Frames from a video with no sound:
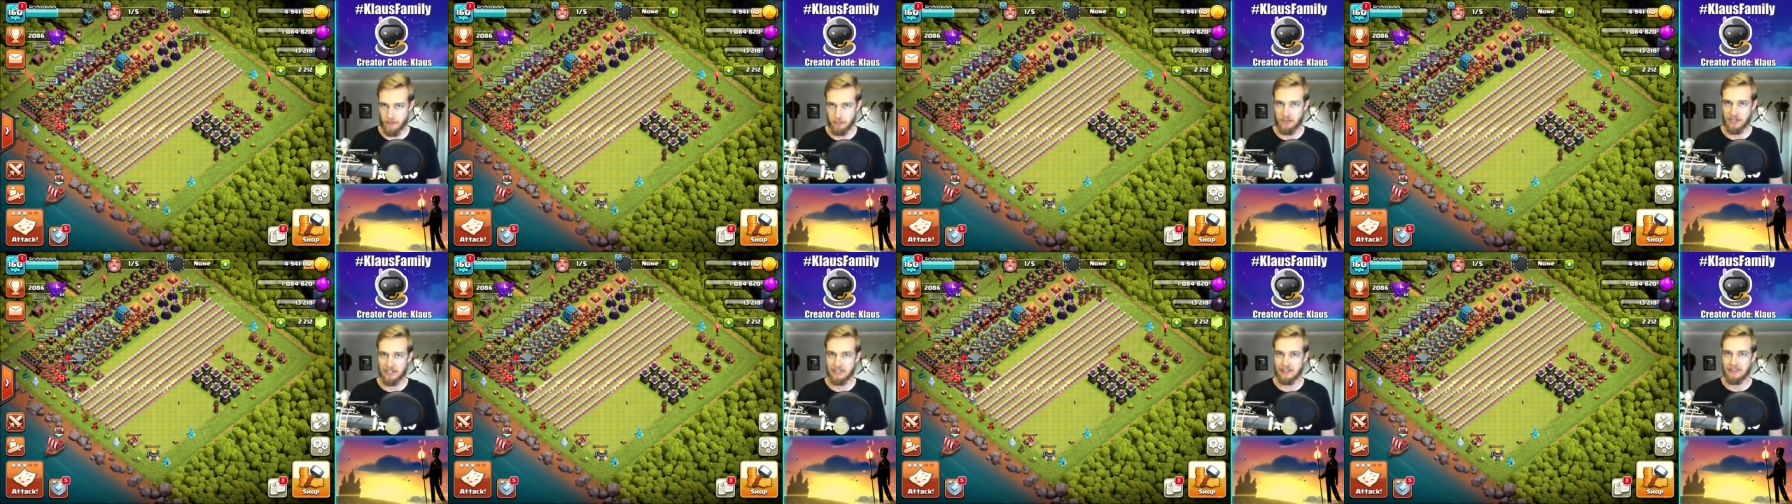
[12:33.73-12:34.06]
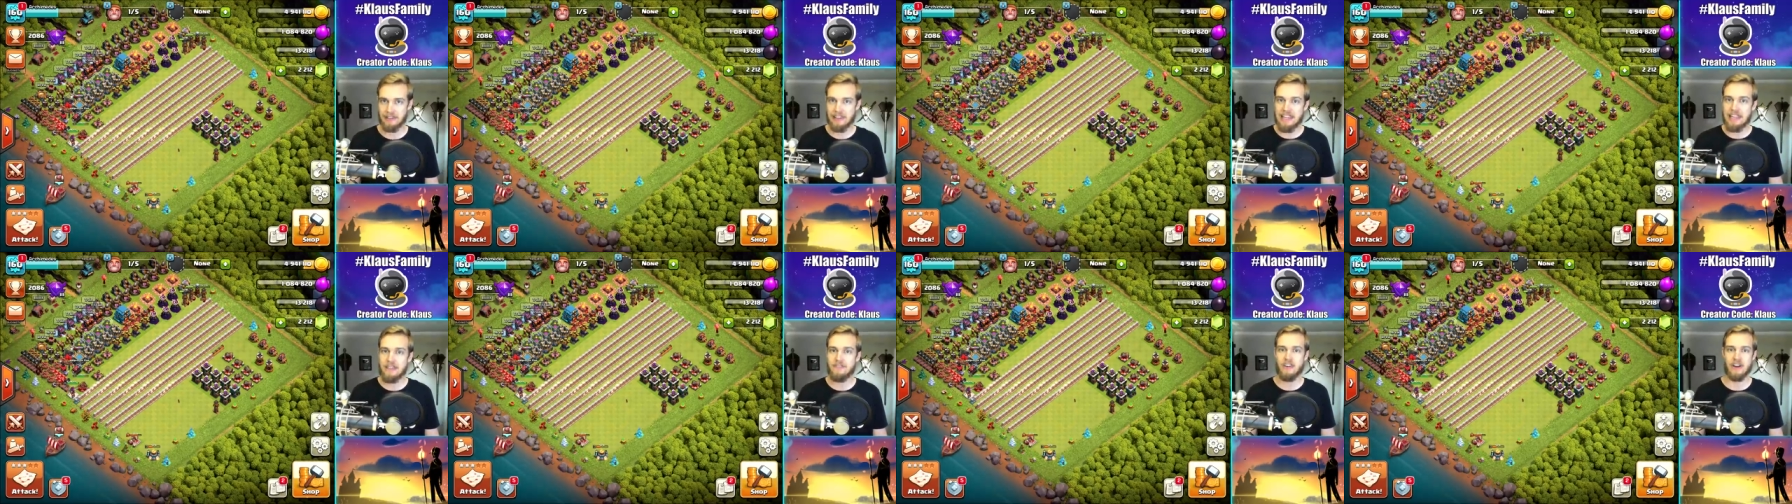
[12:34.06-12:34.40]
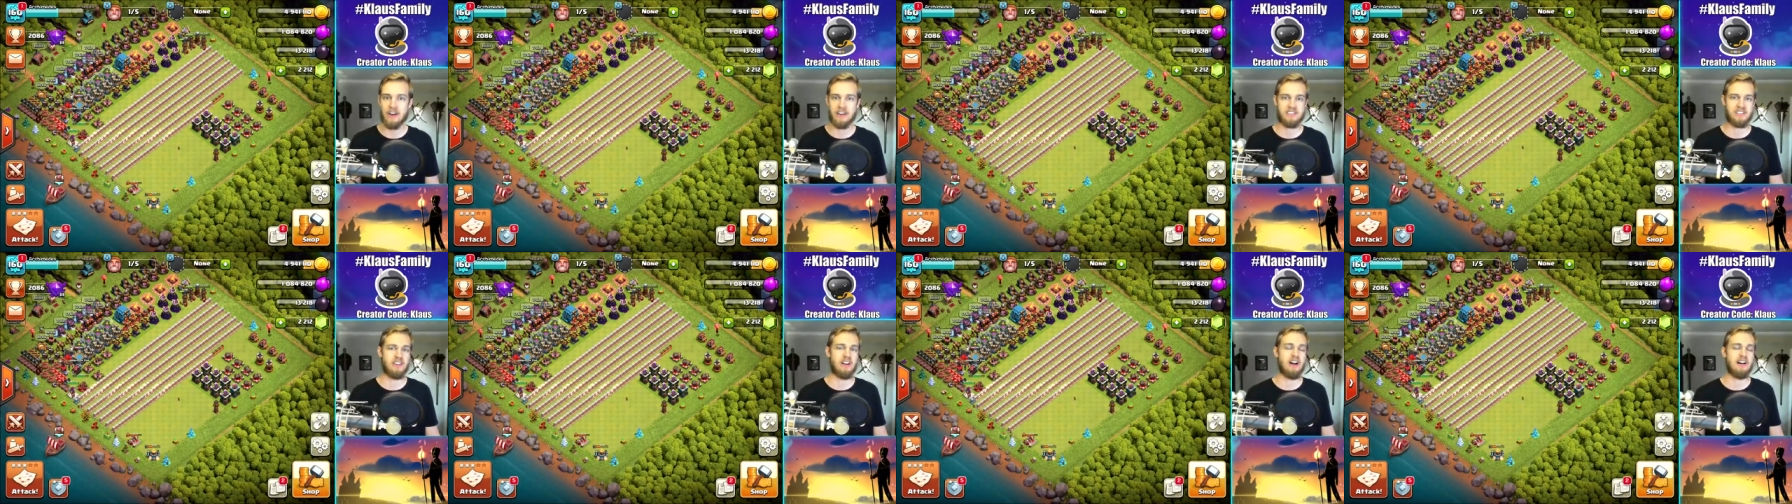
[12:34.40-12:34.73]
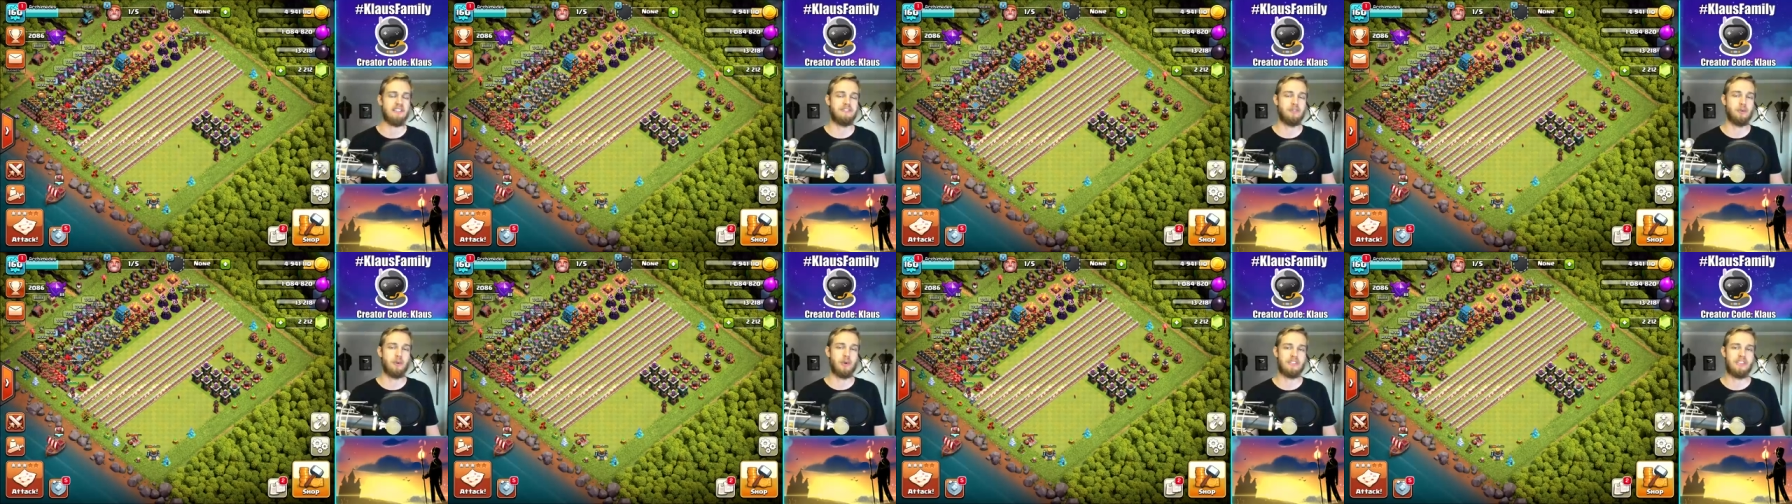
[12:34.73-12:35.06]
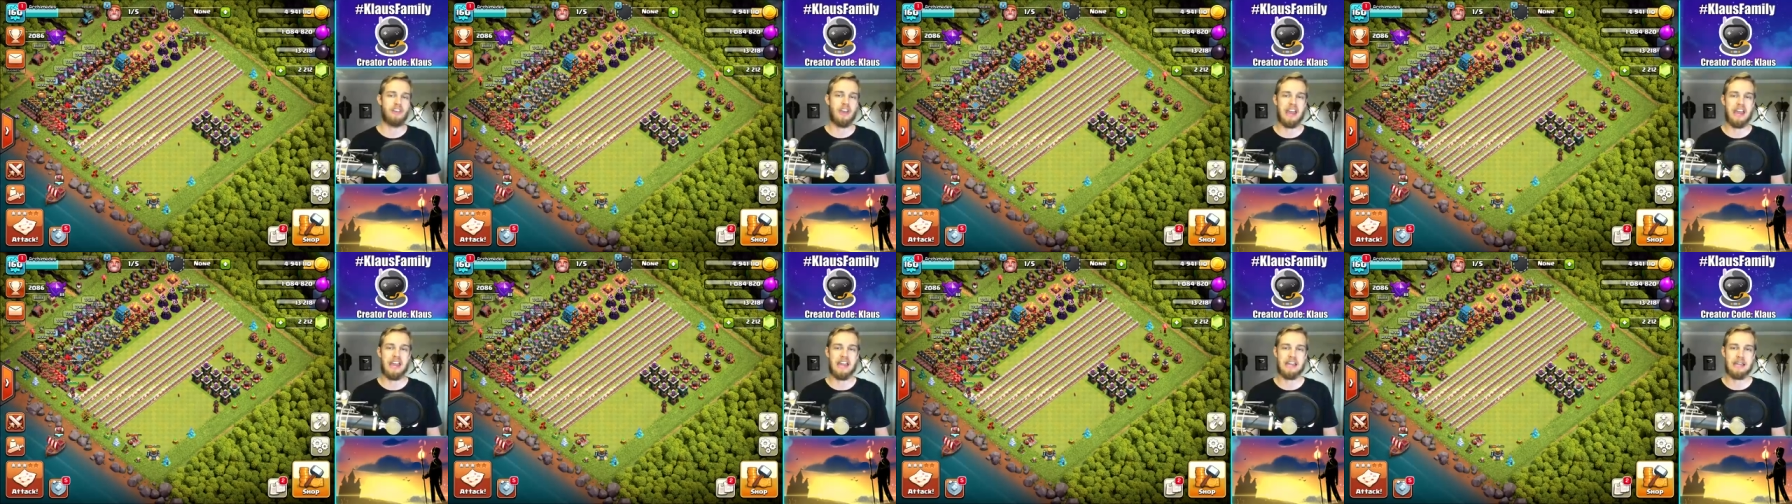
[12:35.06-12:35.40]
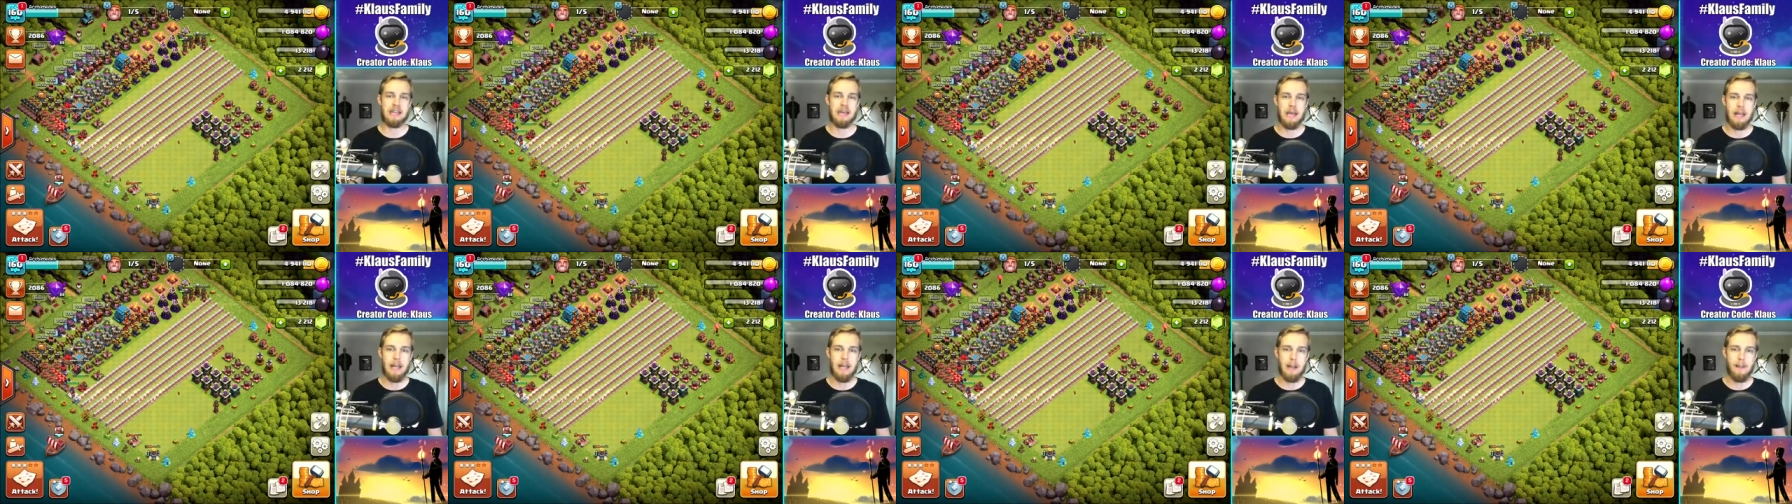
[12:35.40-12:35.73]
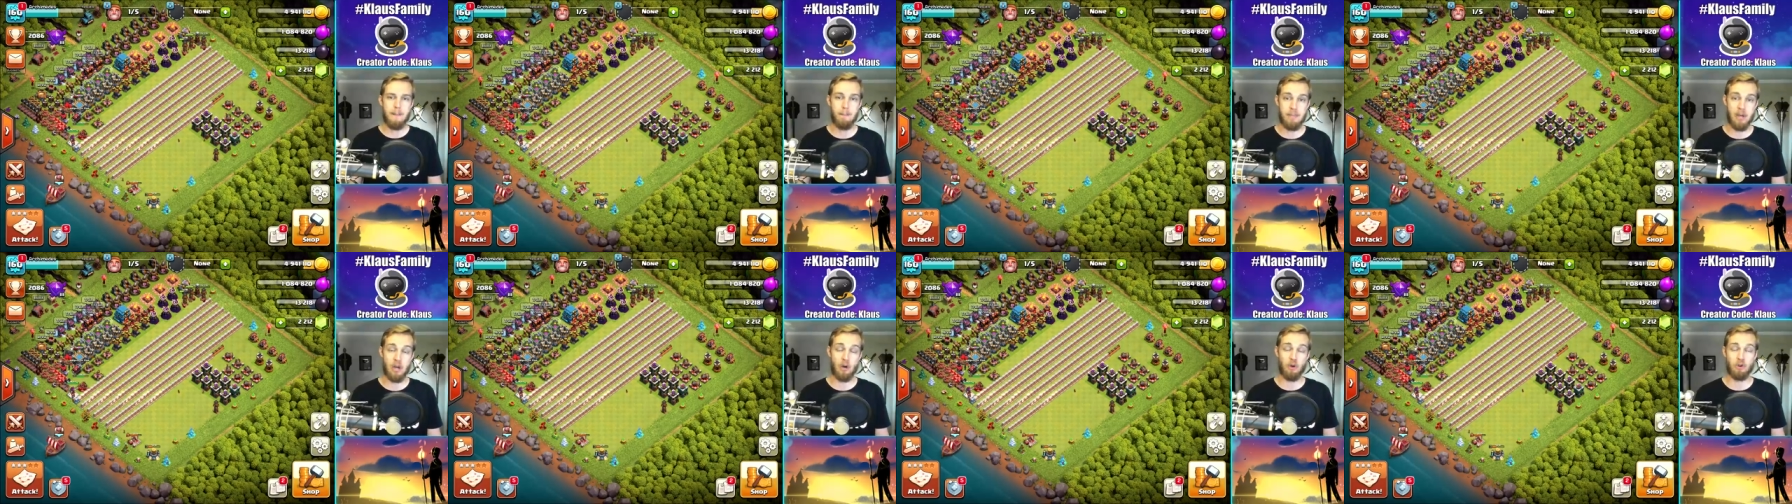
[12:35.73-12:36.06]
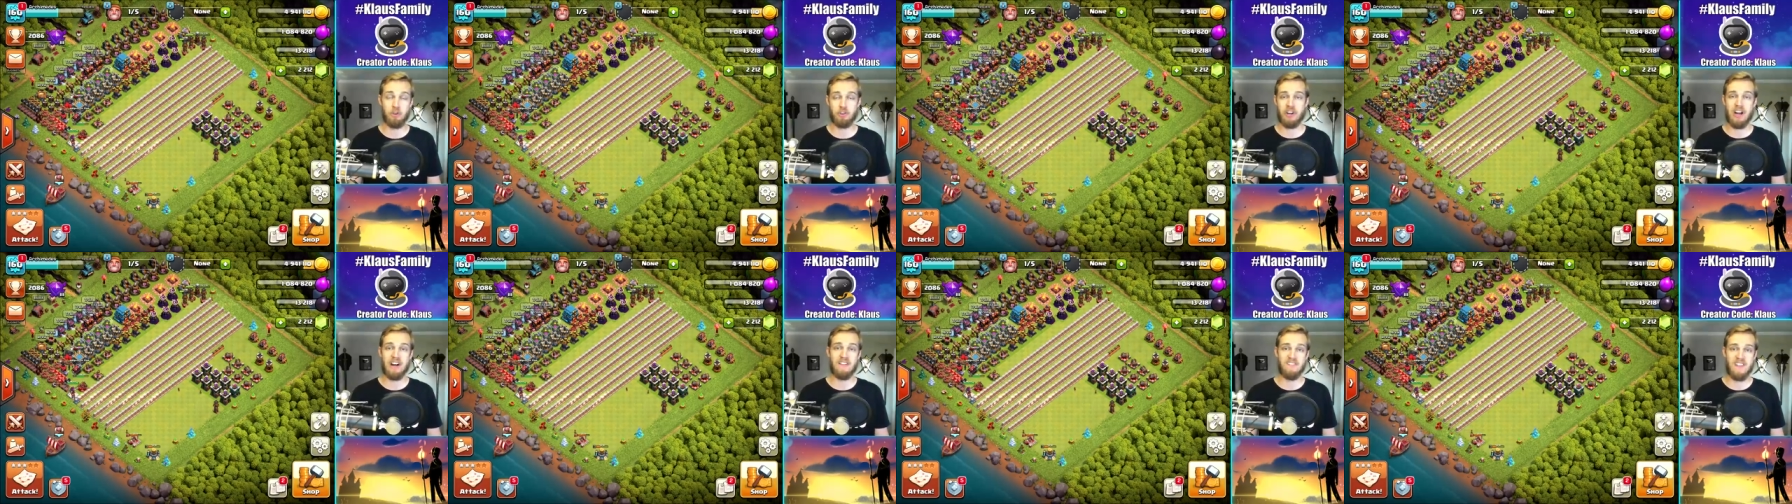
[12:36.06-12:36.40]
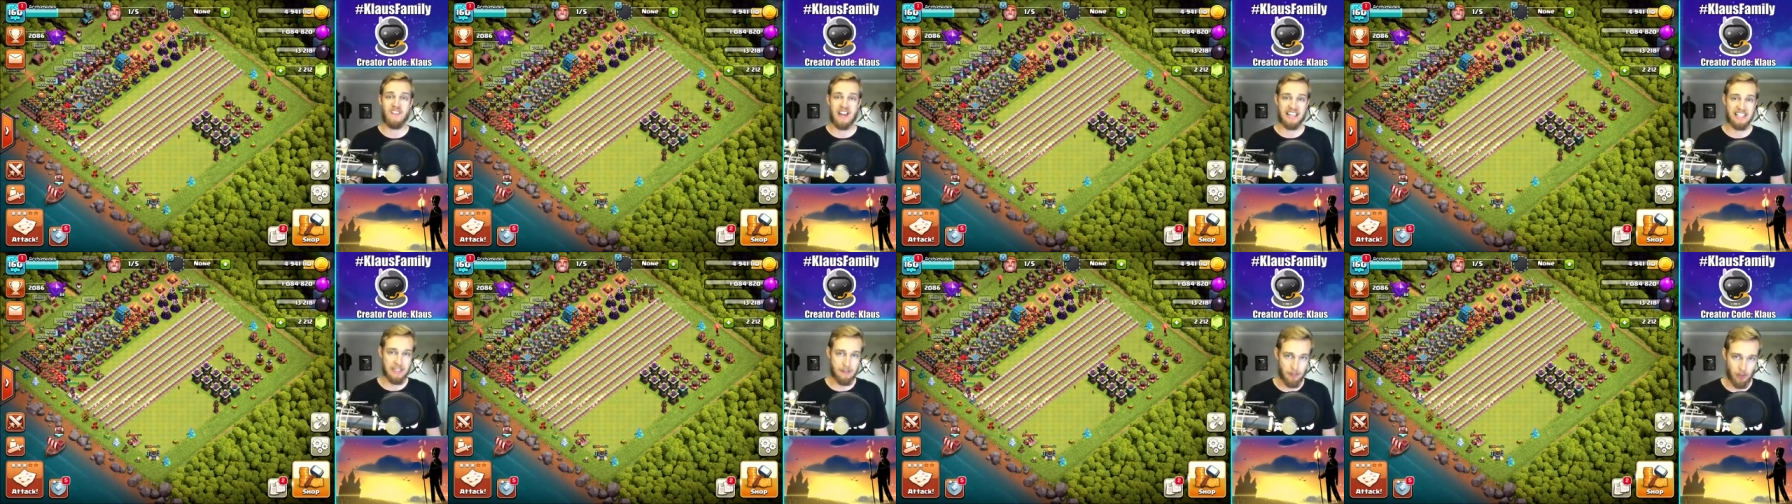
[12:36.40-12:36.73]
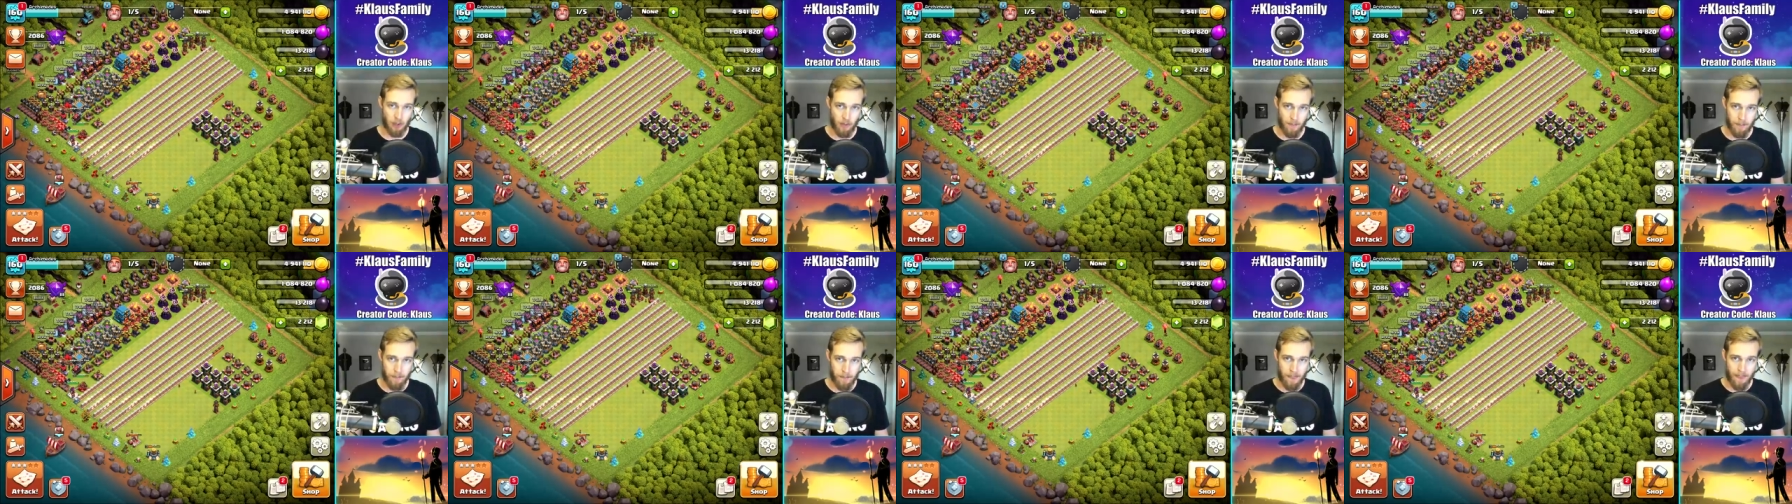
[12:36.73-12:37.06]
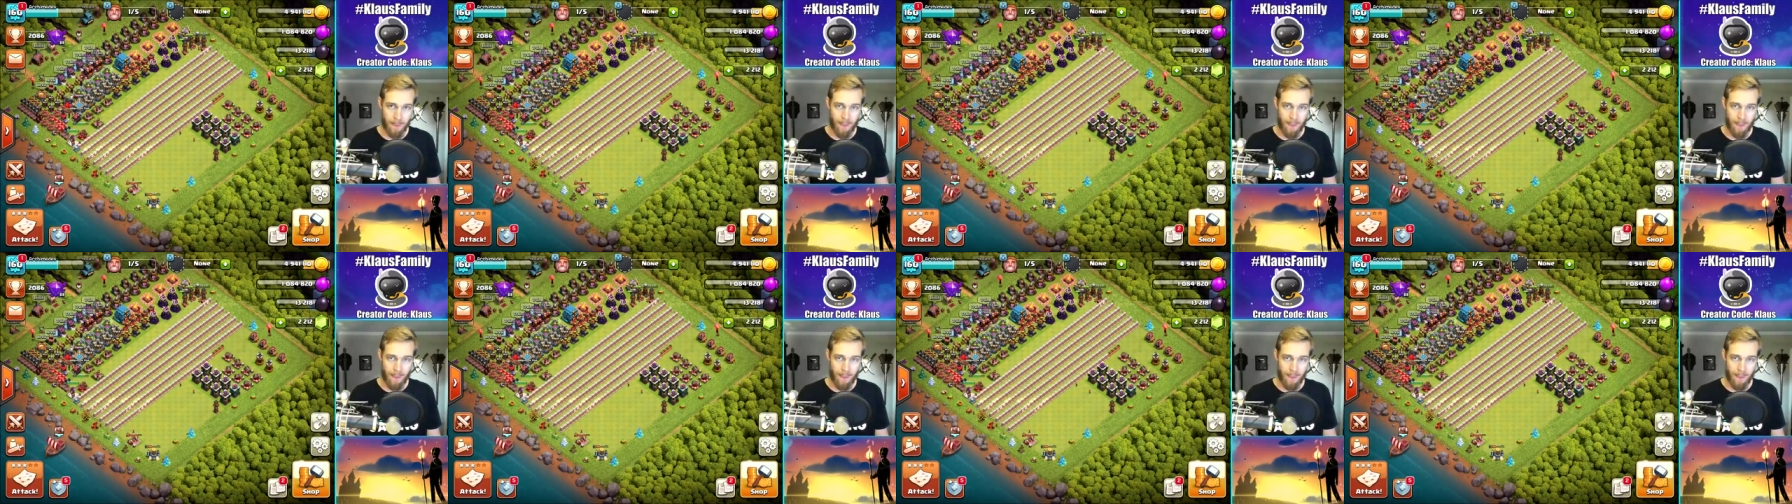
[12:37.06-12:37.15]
I'm going to leave us off with a builder available.